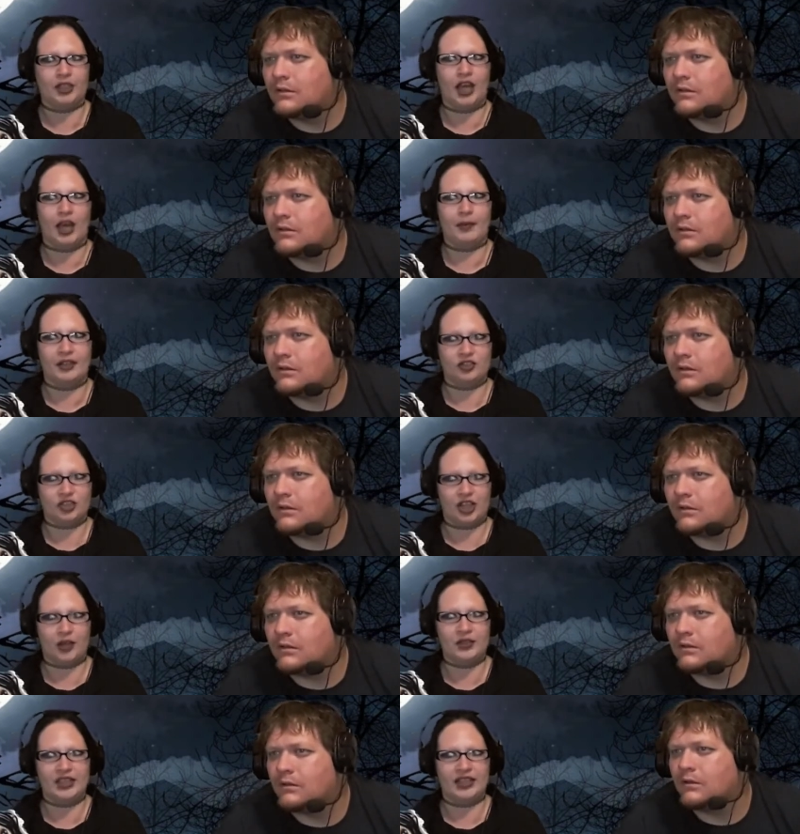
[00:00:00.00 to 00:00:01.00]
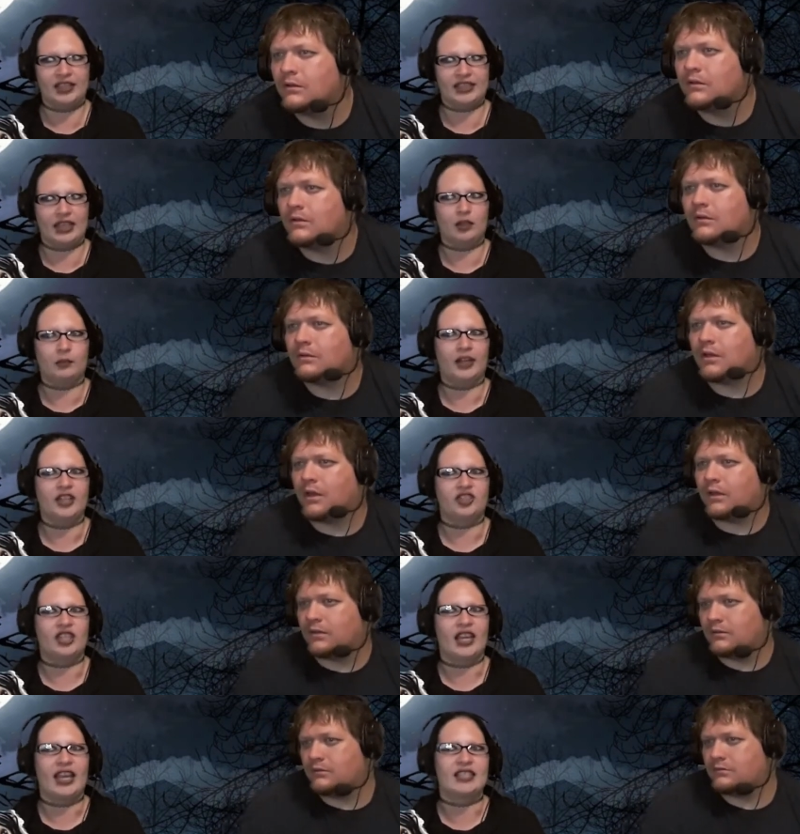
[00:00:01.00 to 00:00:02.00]
Speaker 1: Cup and shows that the
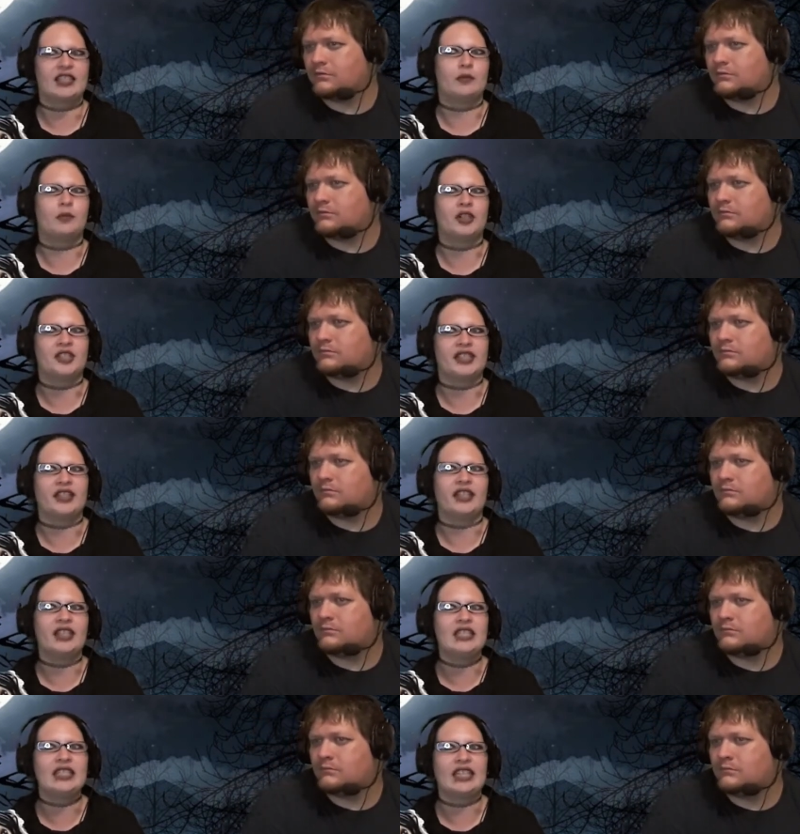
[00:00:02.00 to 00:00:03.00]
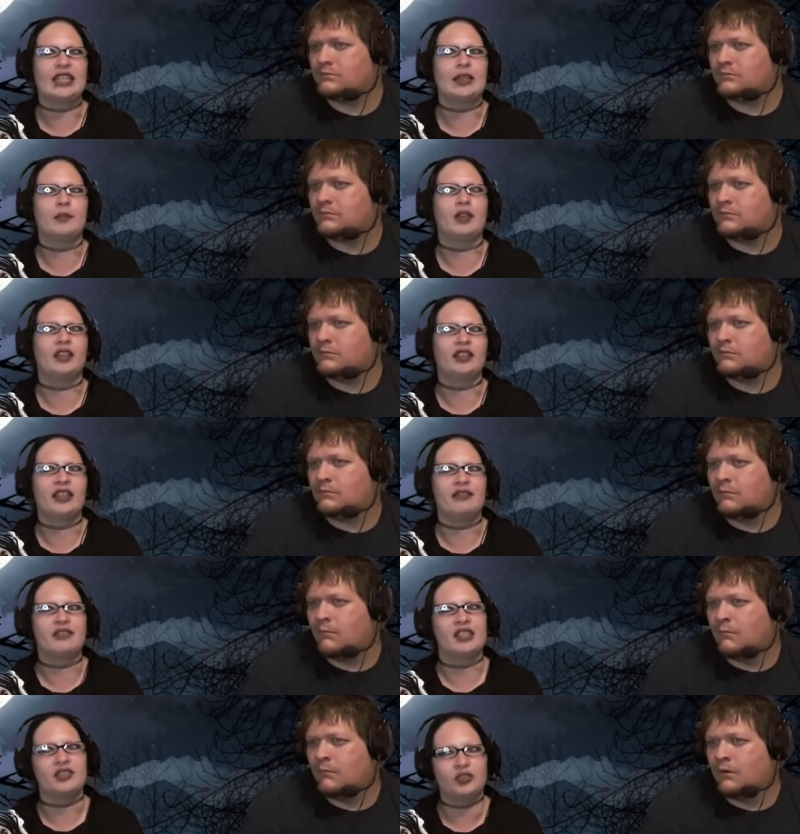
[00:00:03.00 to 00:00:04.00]
celebration as the Brazilian team
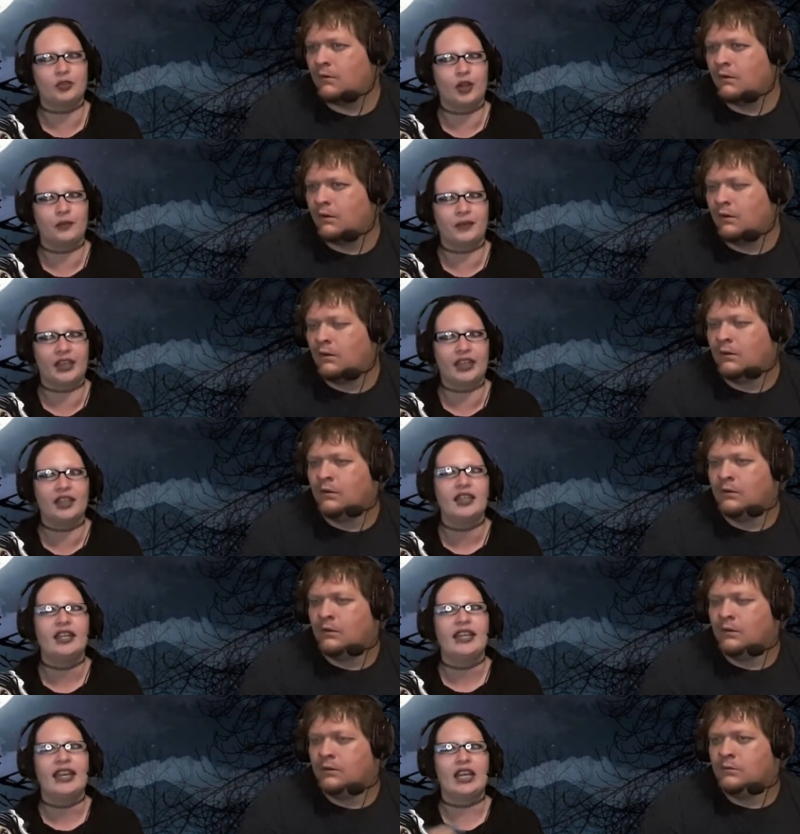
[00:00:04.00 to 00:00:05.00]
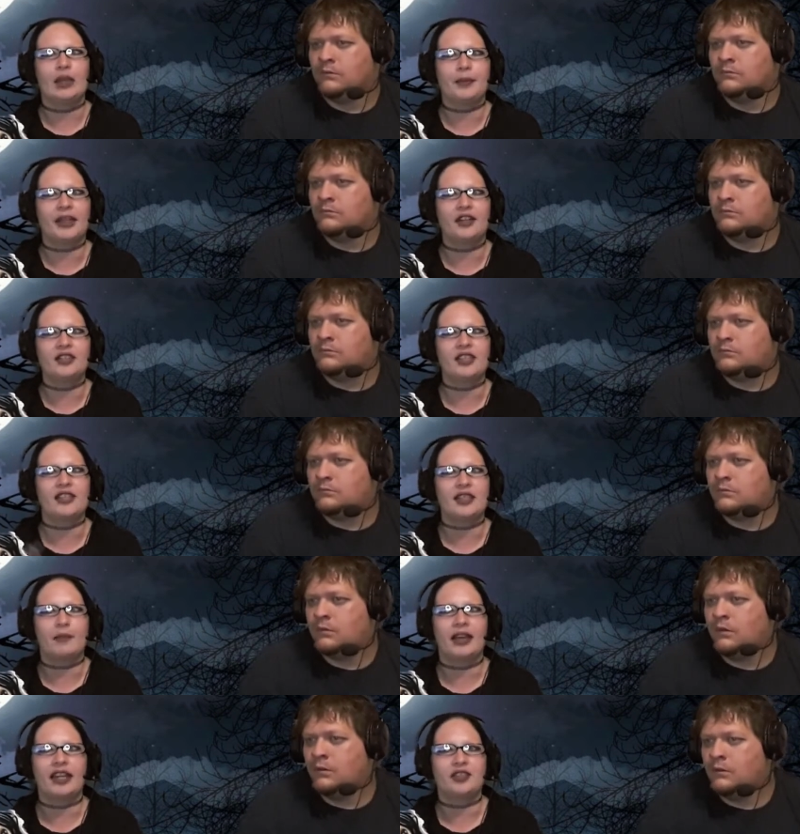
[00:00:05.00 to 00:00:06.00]
lifts its trophy. It appears that
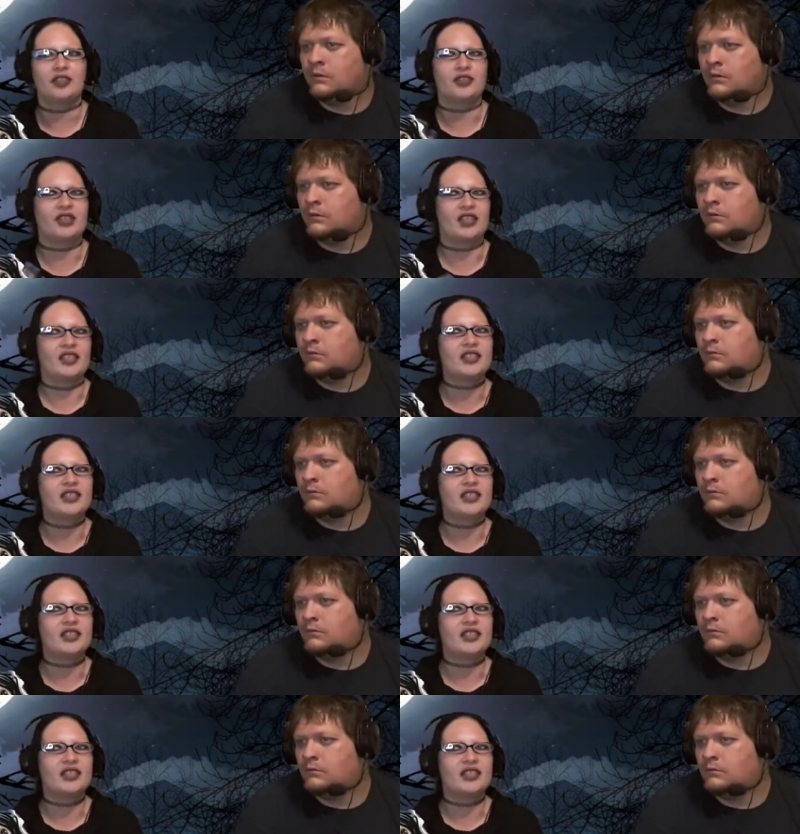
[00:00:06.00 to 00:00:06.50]
somebody is using a